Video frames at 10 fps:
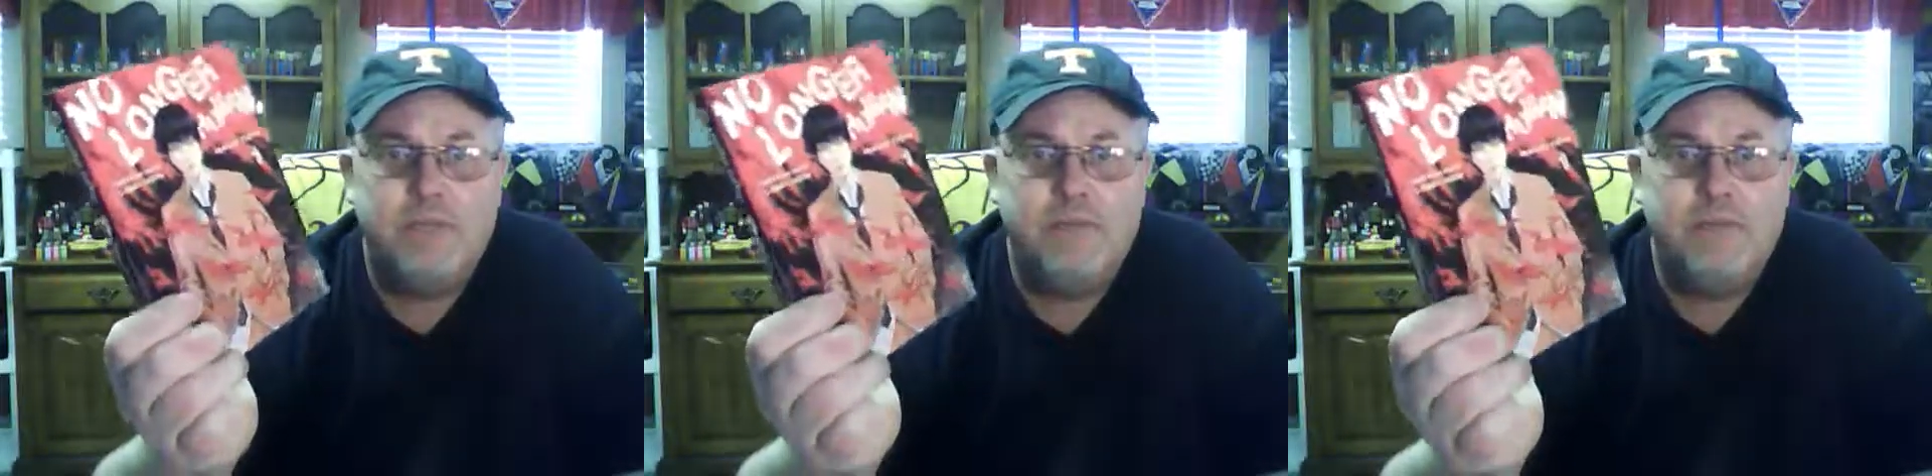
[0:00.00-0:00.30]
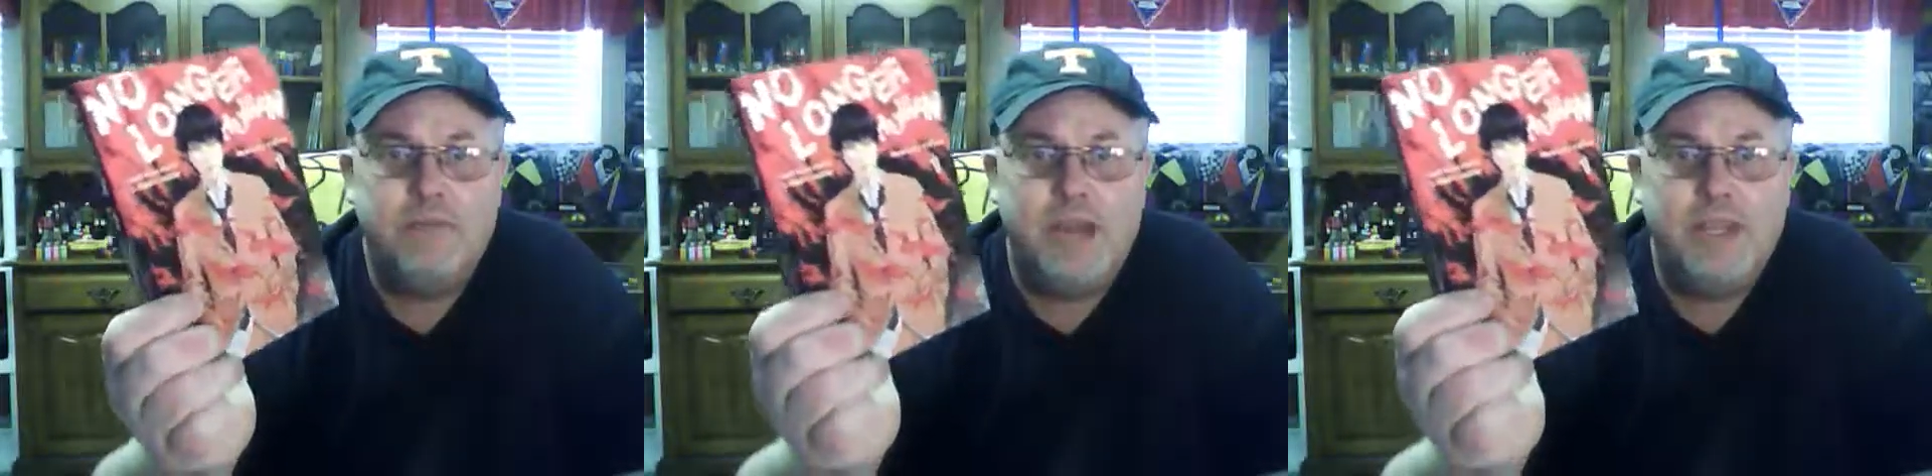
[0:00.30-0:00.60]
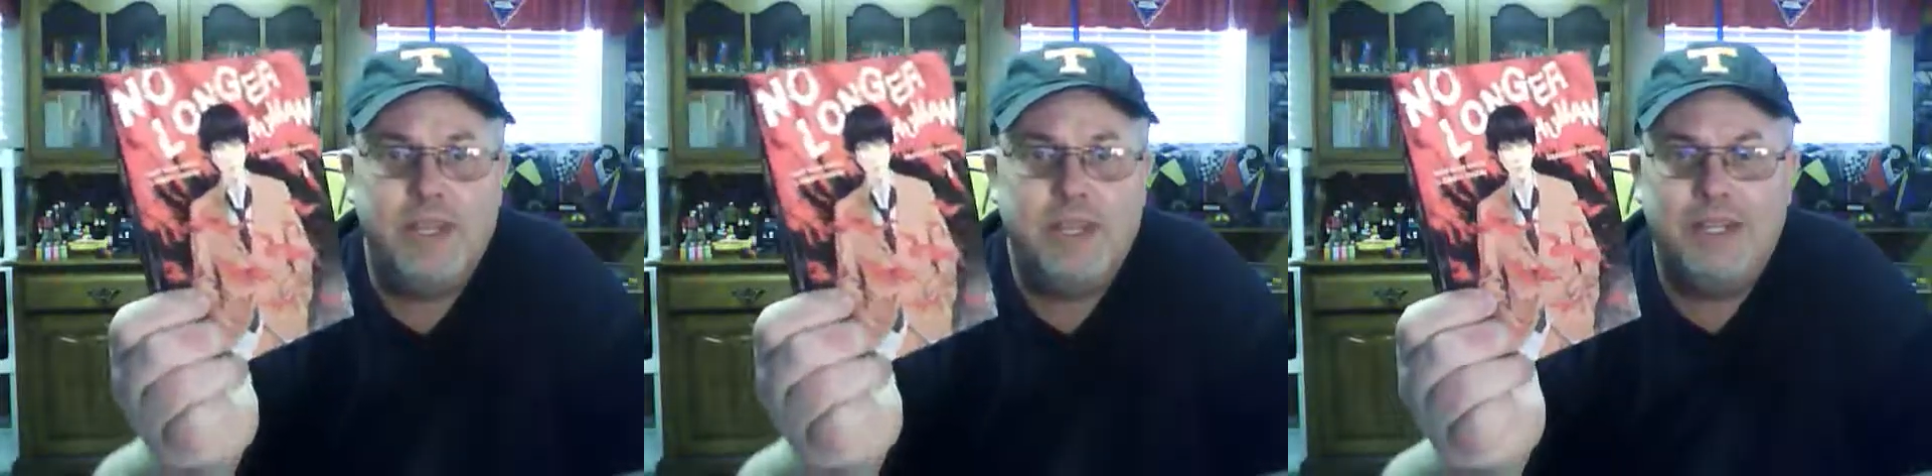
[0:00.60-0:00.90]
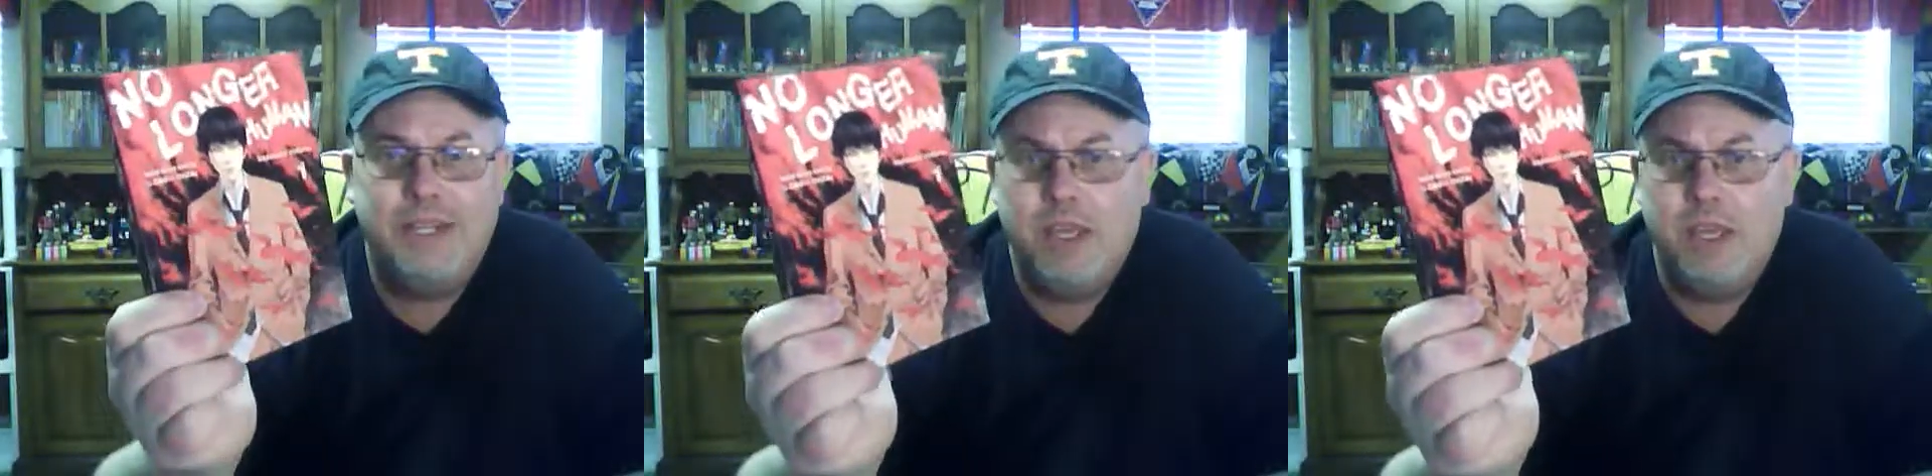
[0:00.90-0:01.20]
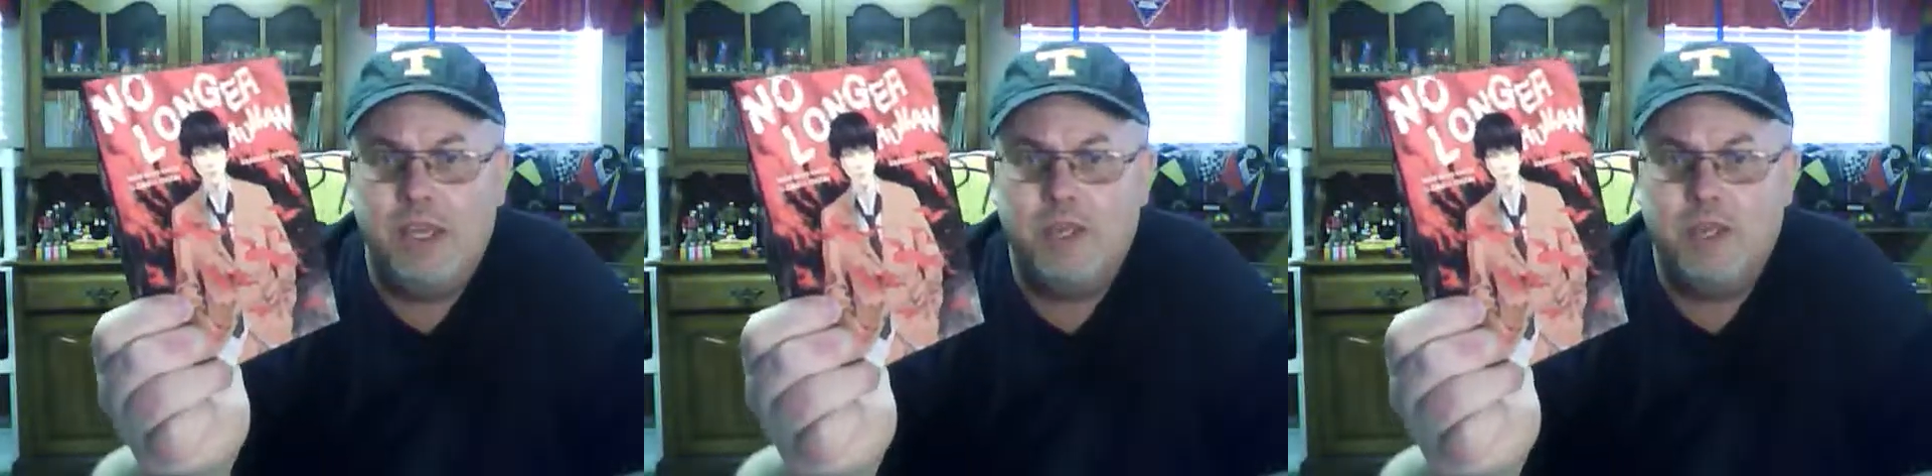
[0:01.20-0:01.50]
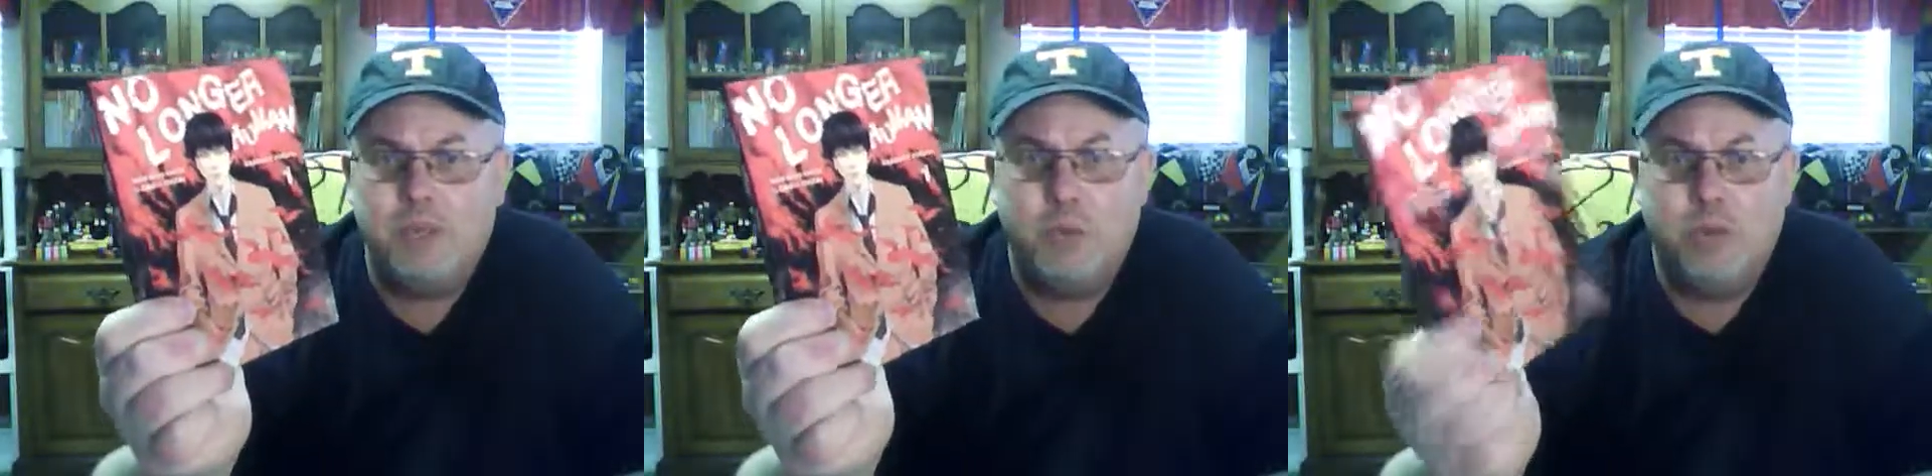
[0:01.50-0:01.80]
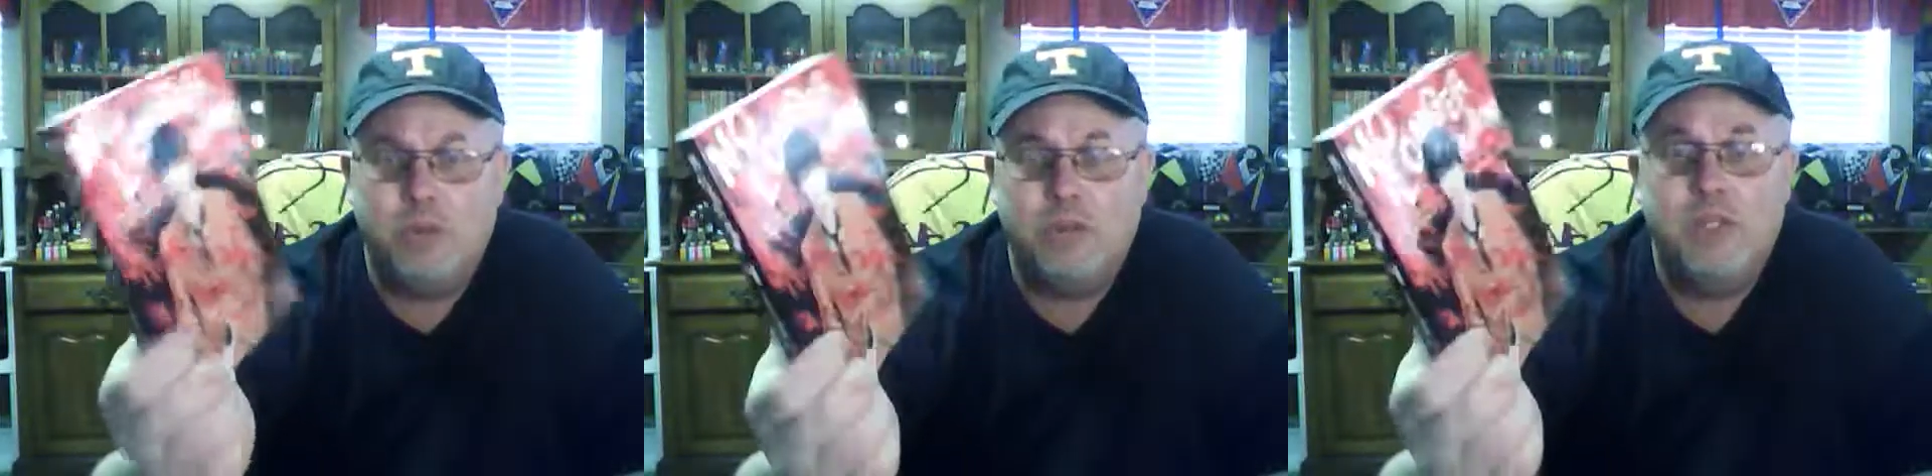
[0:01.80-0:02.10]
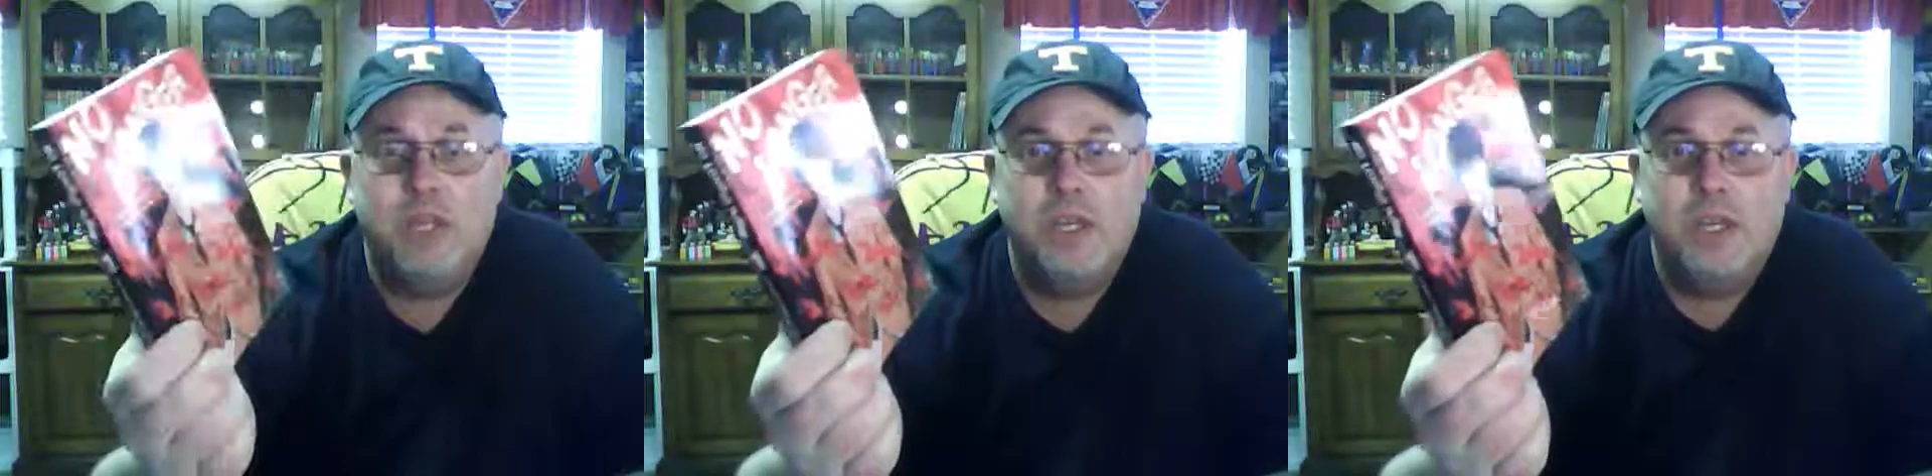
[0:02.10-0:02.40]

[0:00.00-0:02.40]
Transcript: and identity in this world,